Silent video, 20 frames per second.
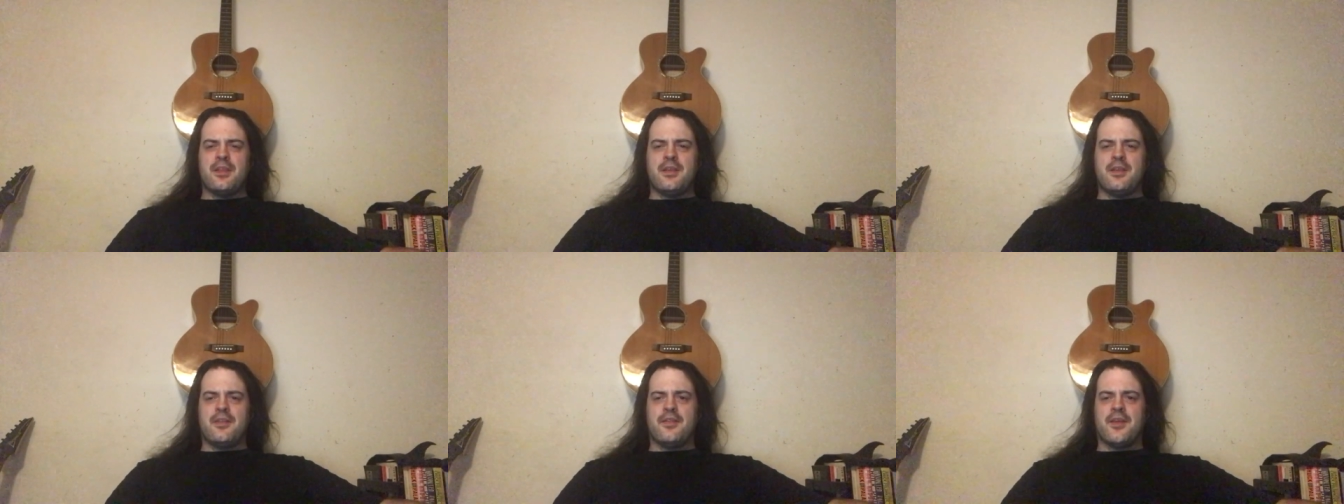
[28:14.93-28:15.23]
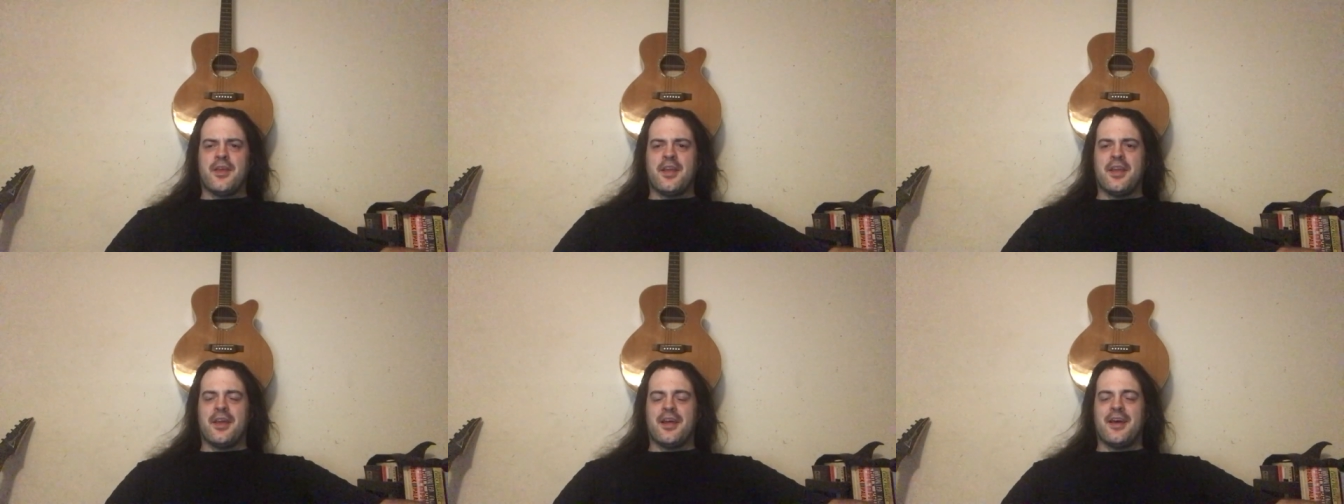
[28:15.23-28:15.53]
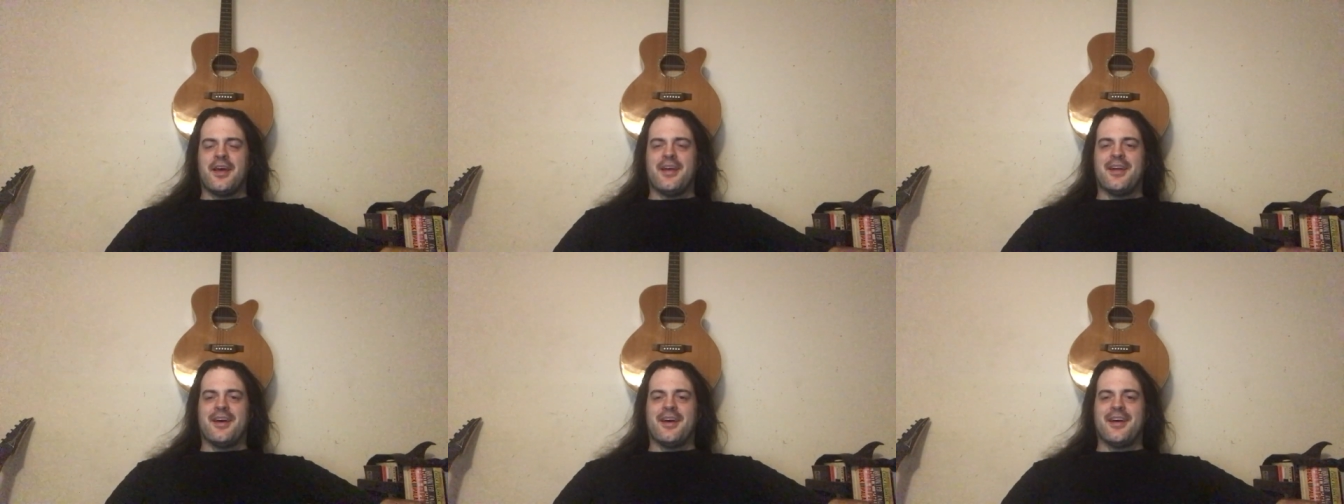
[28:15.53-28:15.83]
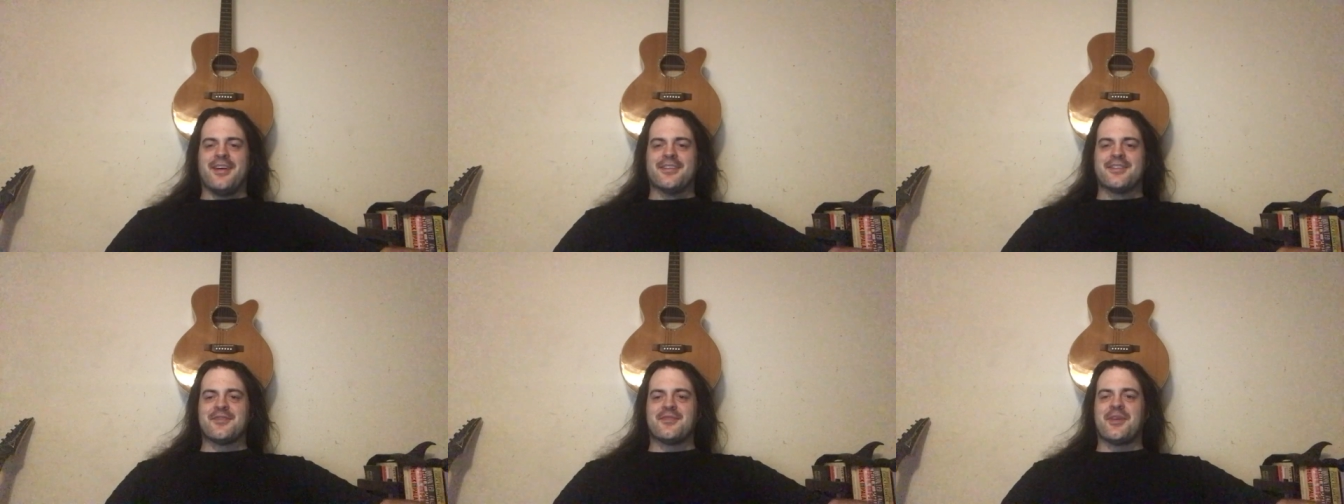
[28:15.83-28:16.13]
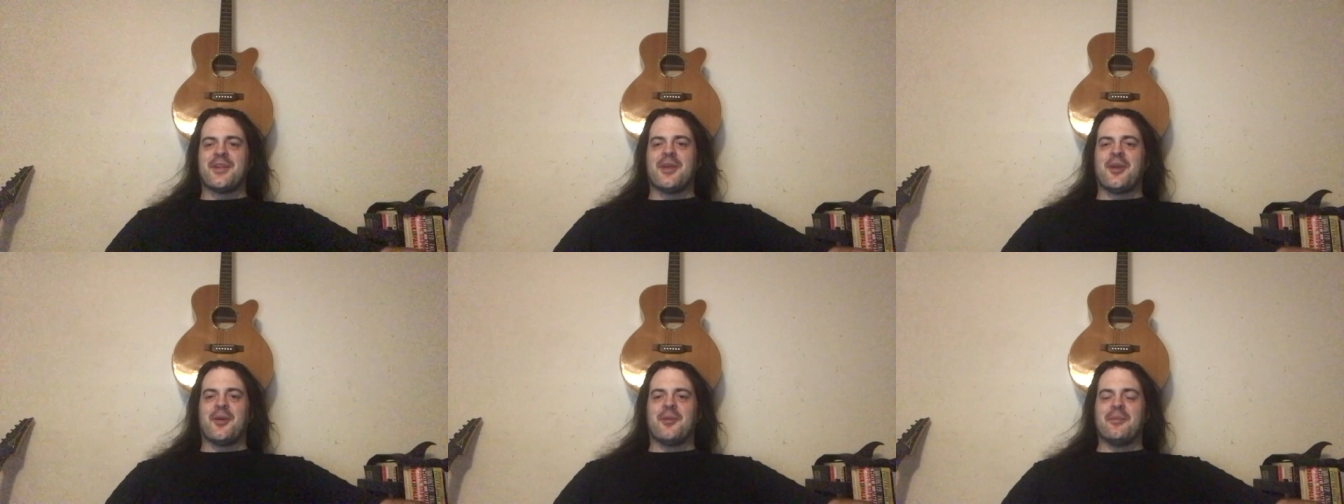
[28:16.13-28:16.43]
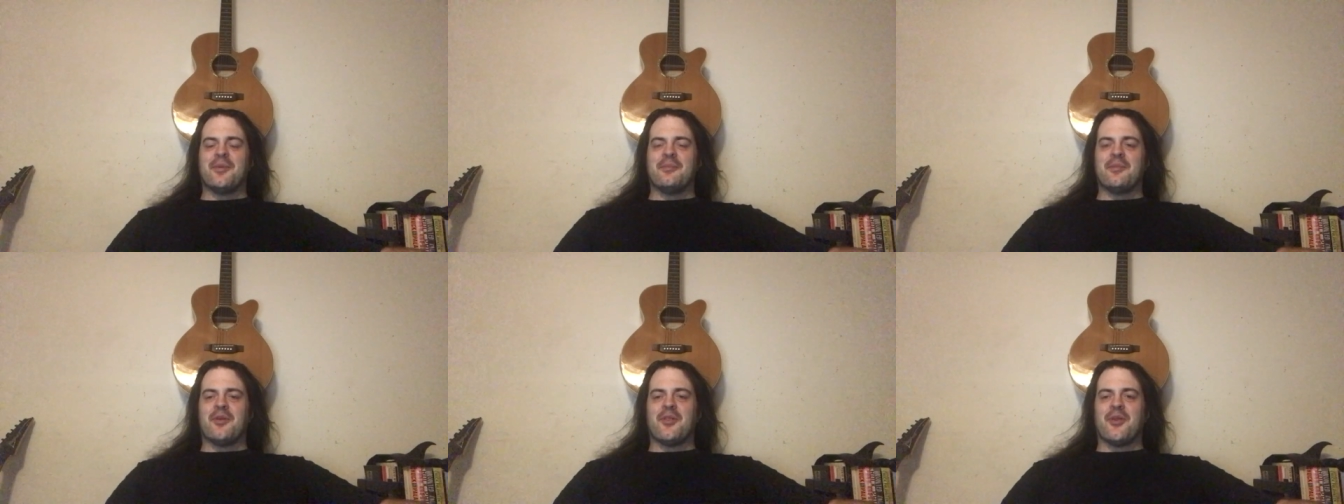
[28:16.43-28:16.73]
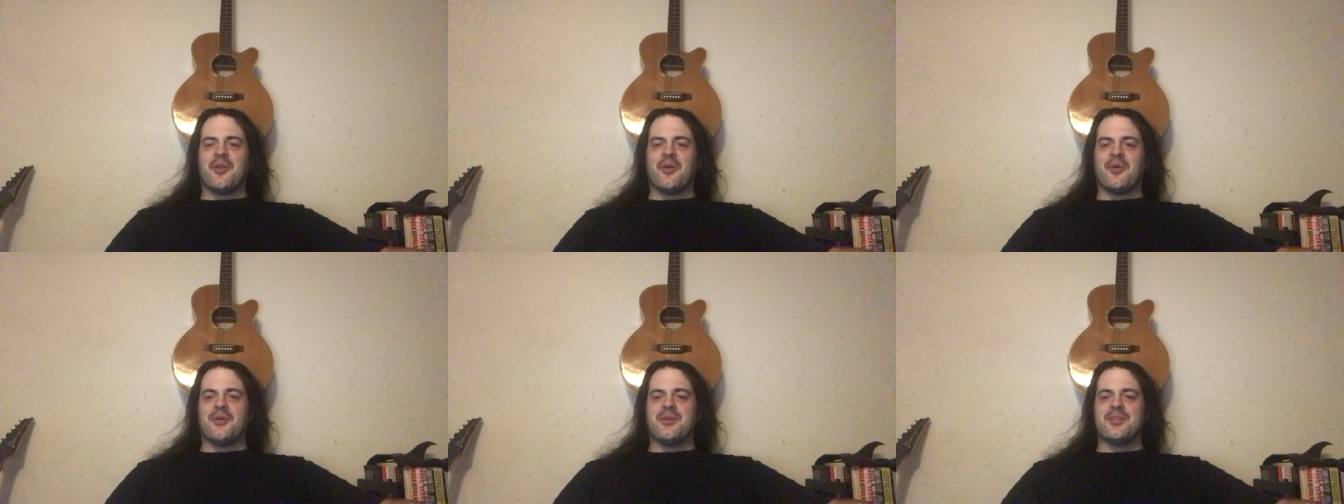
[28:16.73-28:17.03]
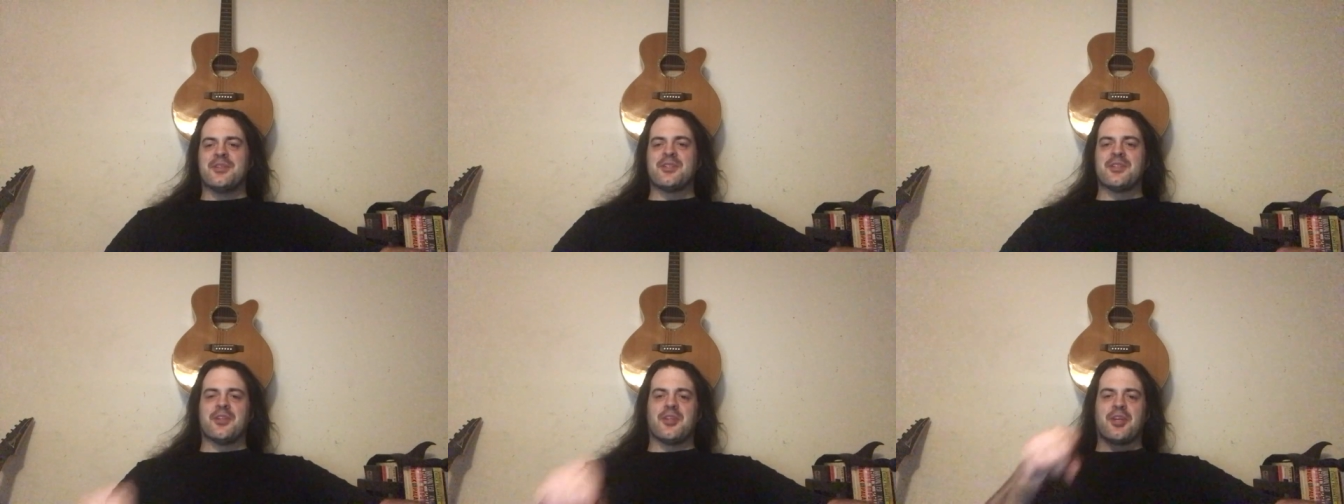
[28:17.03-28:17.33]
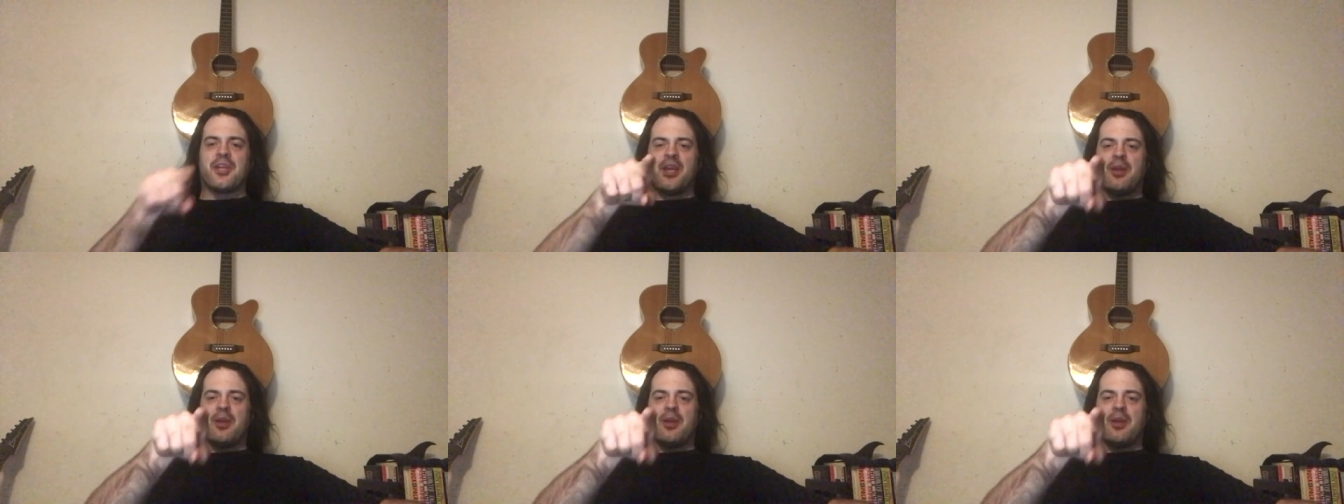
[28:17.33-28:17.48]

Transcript: the uh, I, uh, it's funny. I remember there was look.